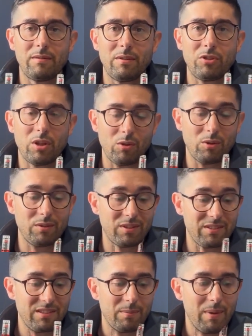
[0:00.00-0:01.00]
So
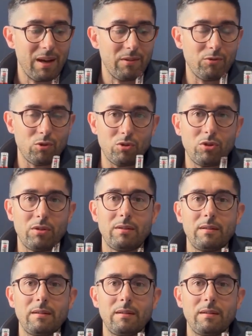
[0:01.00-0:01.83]
this is a manifold